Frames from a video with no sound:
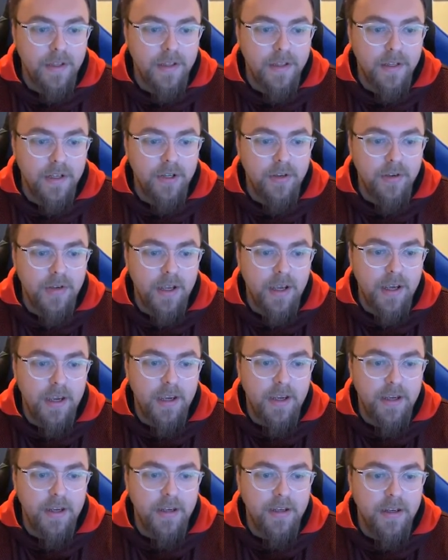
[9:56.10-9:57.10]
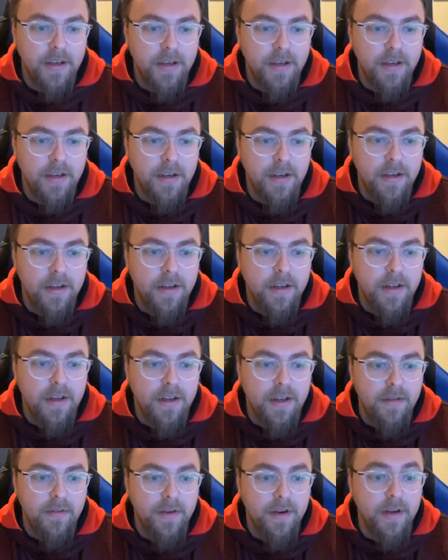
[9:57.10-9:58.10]
Then you can add
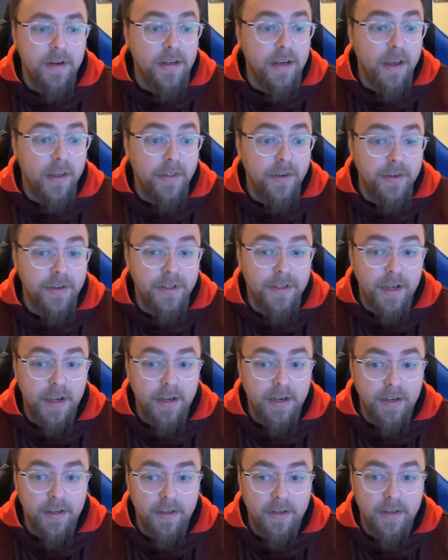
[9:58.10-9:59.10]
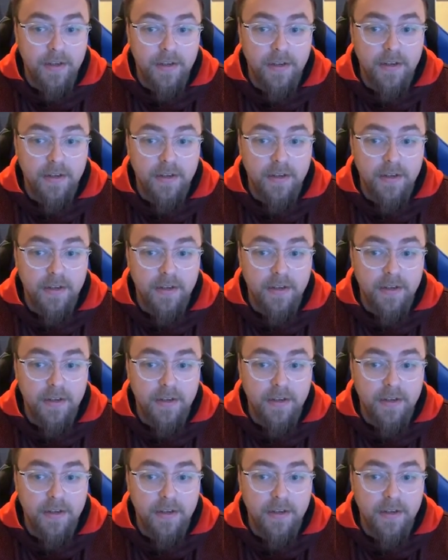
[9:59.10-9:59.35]
even another static,